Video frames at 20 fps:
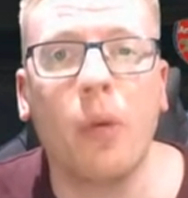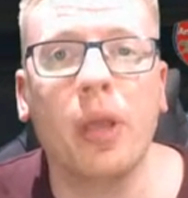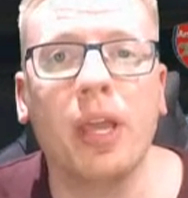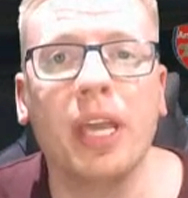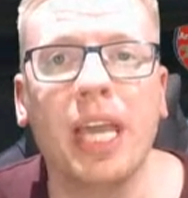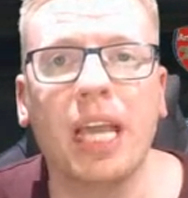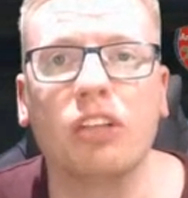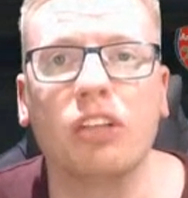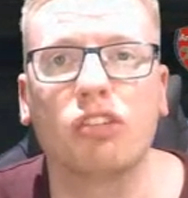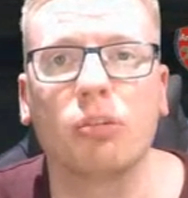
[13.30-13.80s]
we
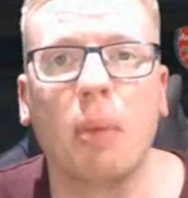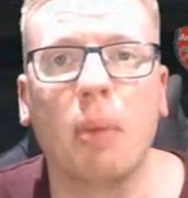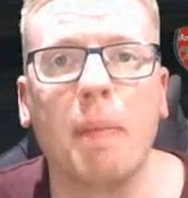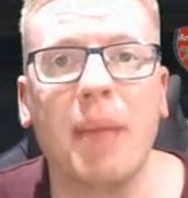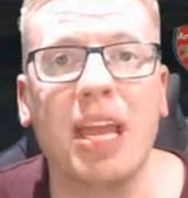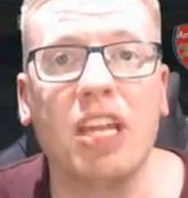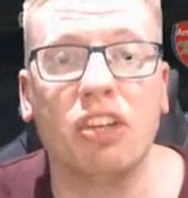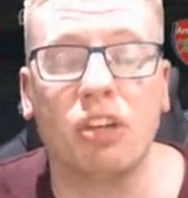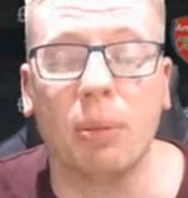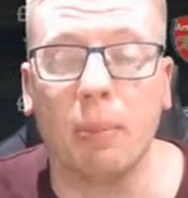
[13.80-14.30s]
can get some
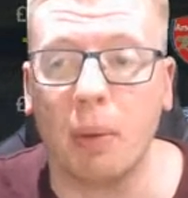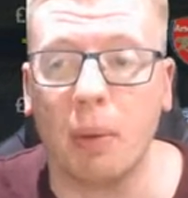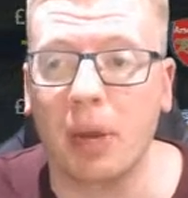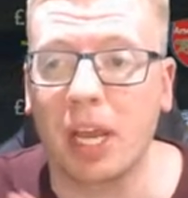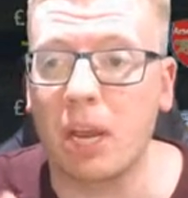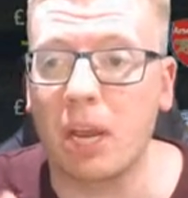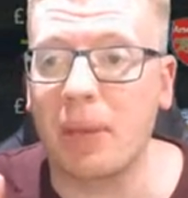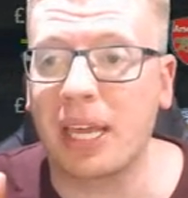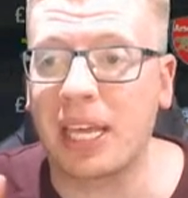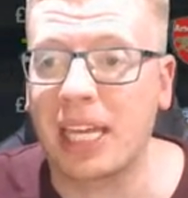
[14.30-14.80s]
momentum. But we're
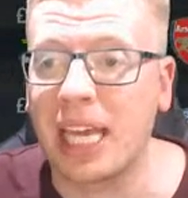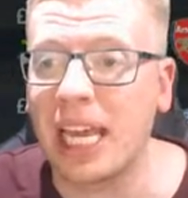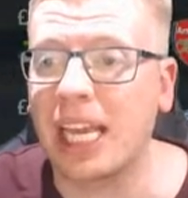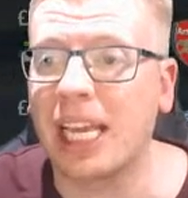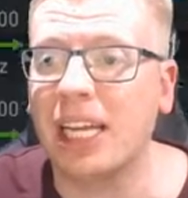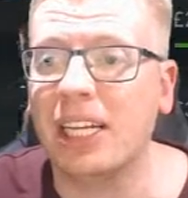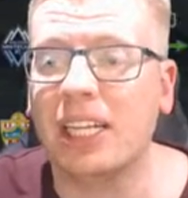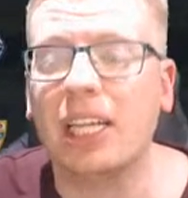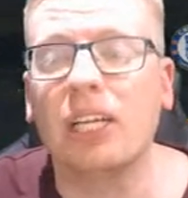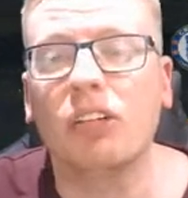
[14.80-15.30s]
going to be
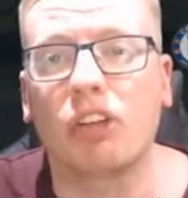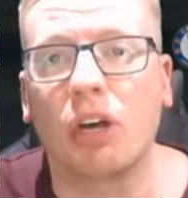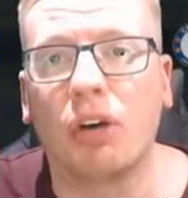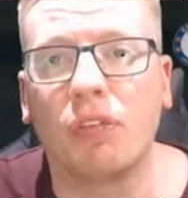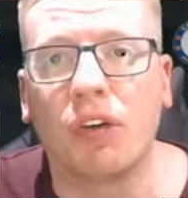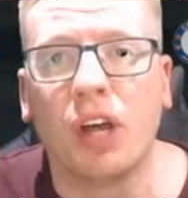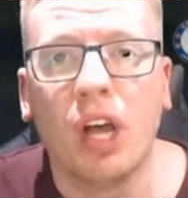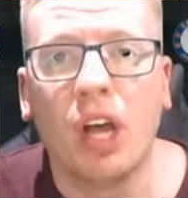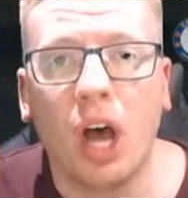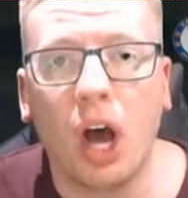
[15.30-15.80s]
kicking things
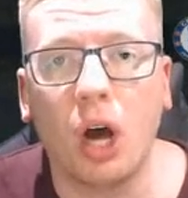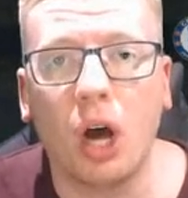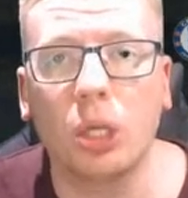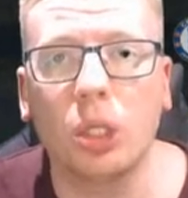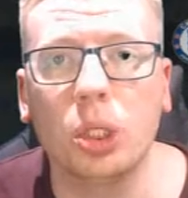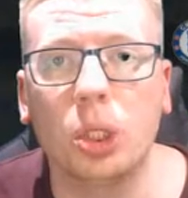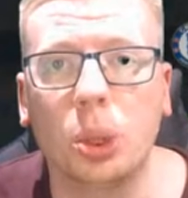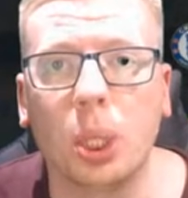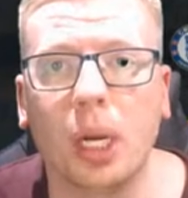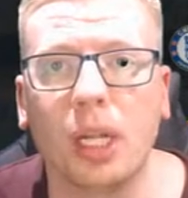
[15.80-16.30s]
off
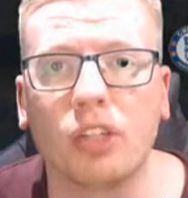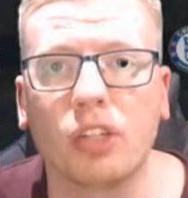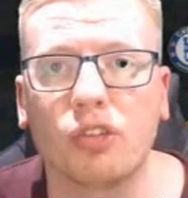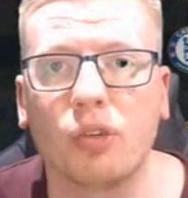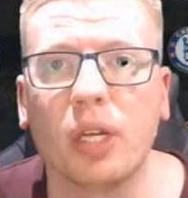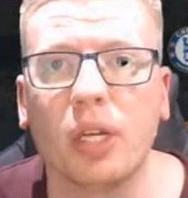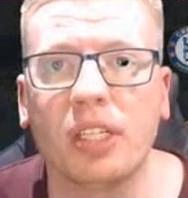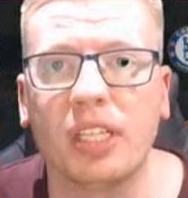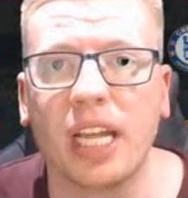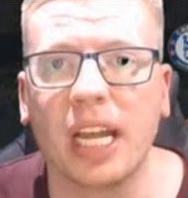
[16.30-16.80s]
on
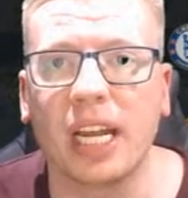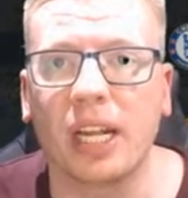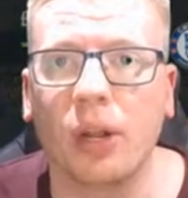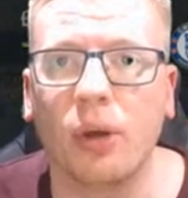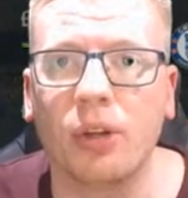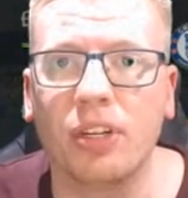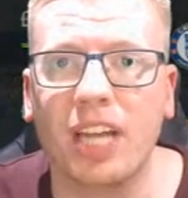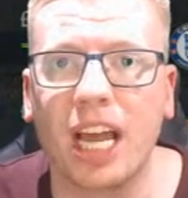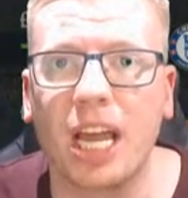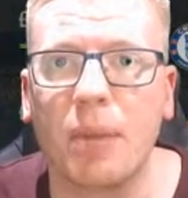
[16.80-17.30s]
transfer
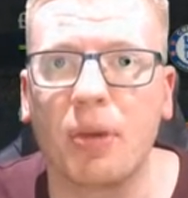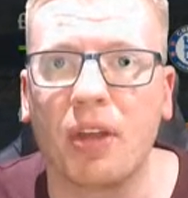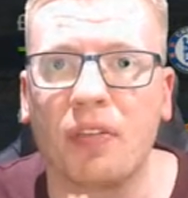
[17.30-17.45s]
deadline day.